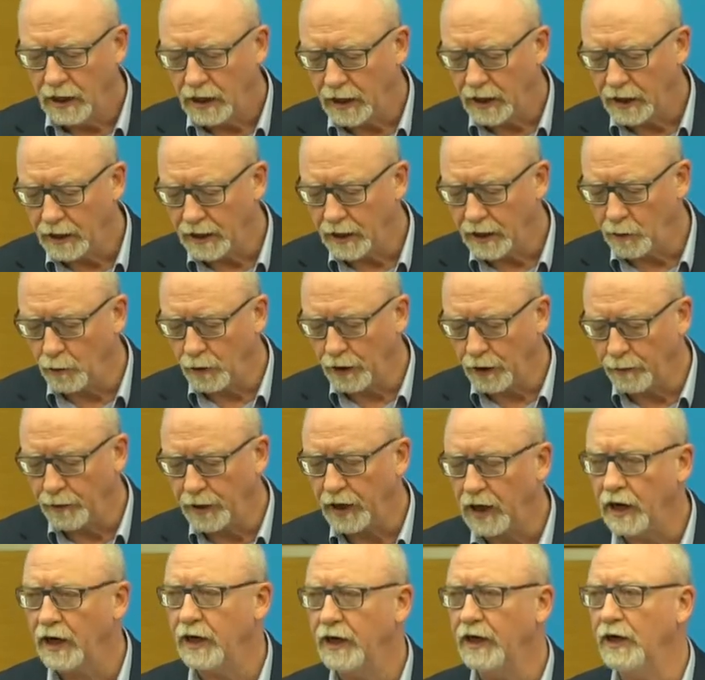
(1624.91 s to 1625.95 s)
and that will
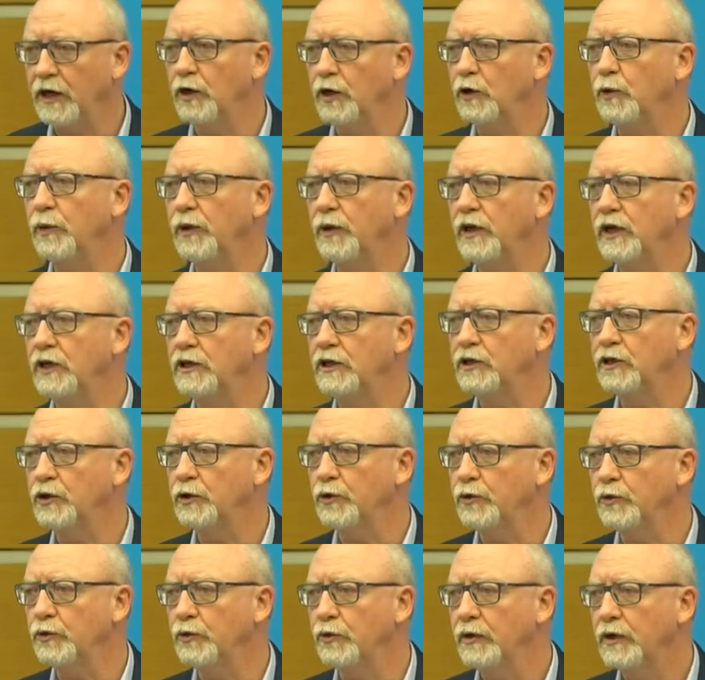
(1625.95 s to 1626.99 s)
apply equally
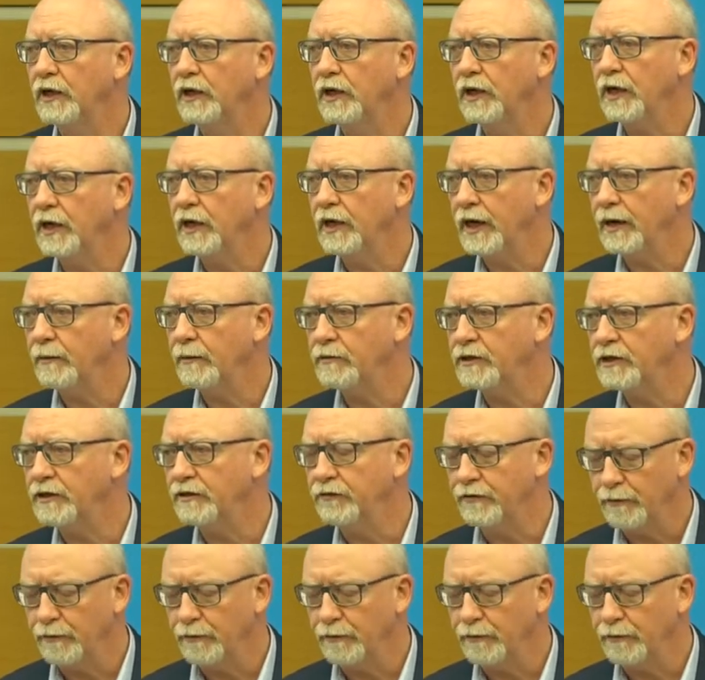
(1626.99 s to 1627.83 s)
to a captive.